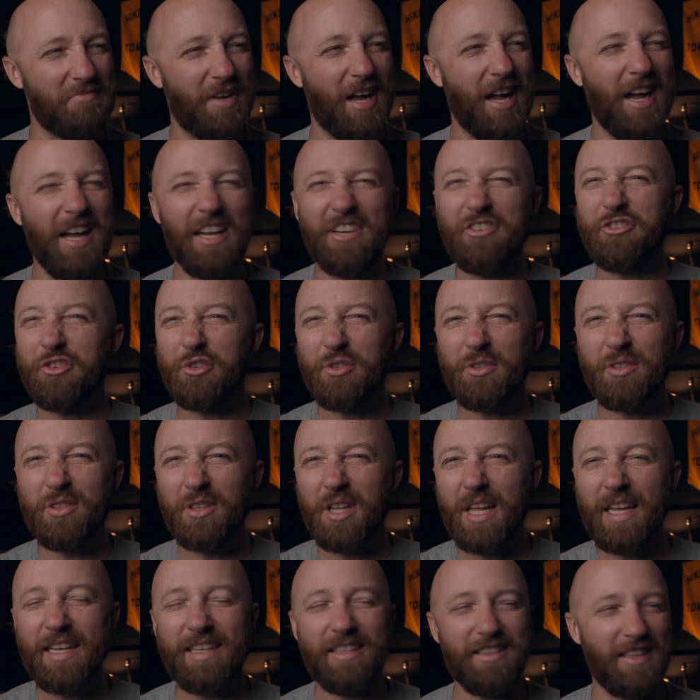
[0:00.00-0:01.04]

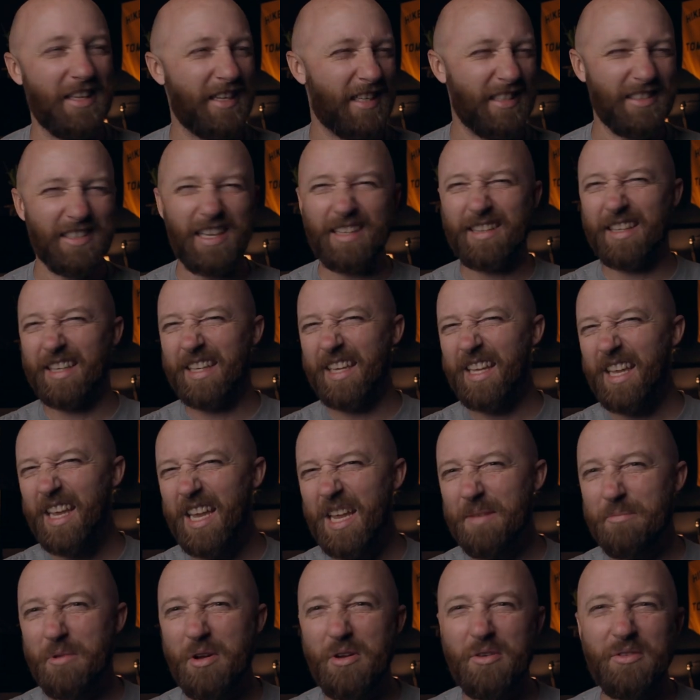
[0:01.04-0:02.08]
hunter-like, like it's got the
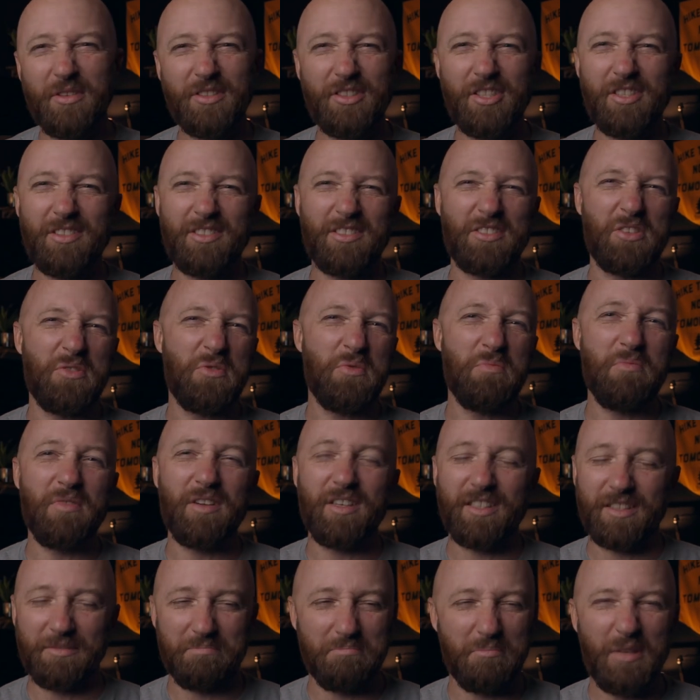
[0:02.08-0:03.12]
camo. It's just too
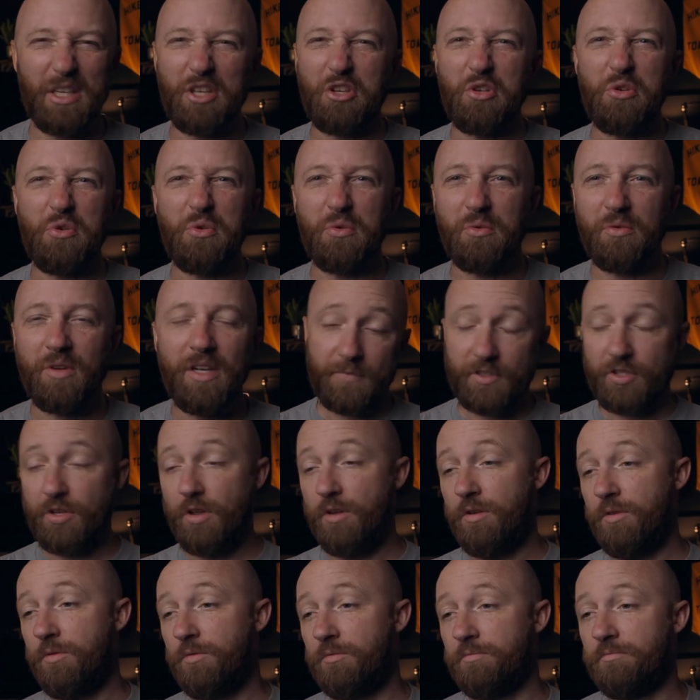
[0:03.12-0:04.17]
magoo.
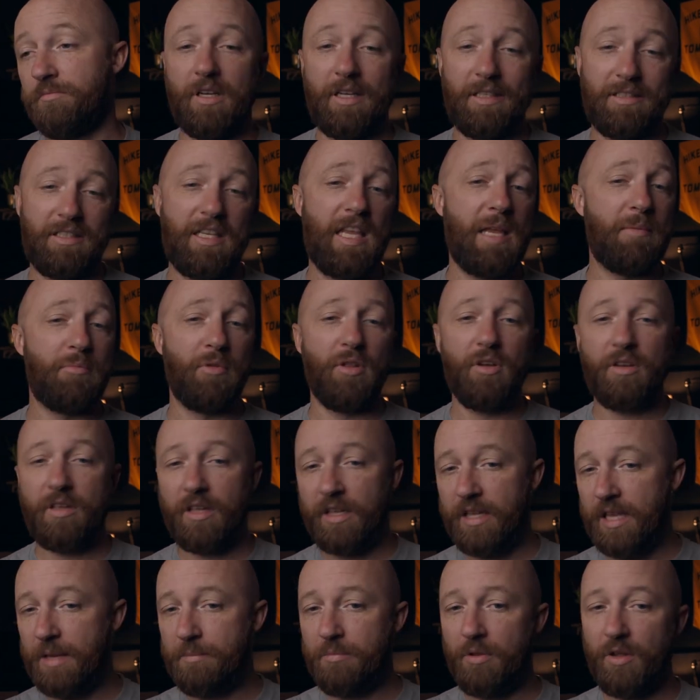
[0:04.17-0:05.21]
So I keep looking.
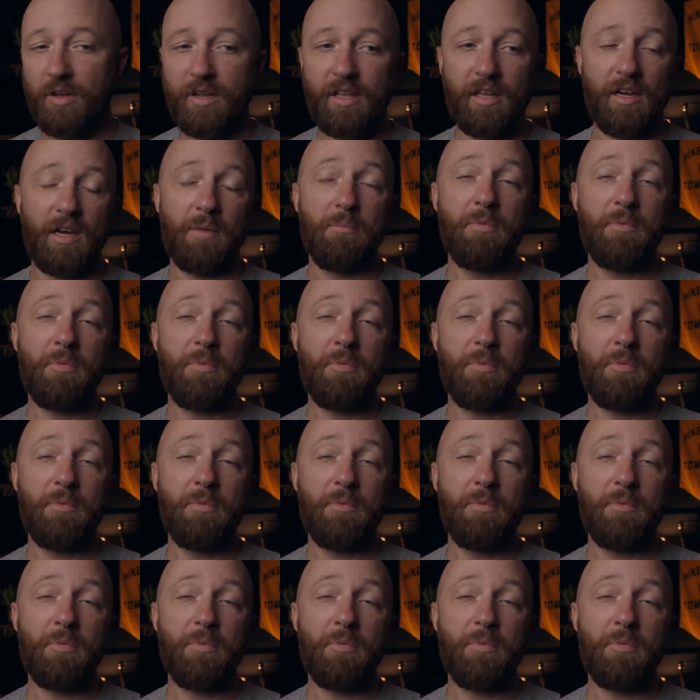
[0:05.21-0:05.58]
A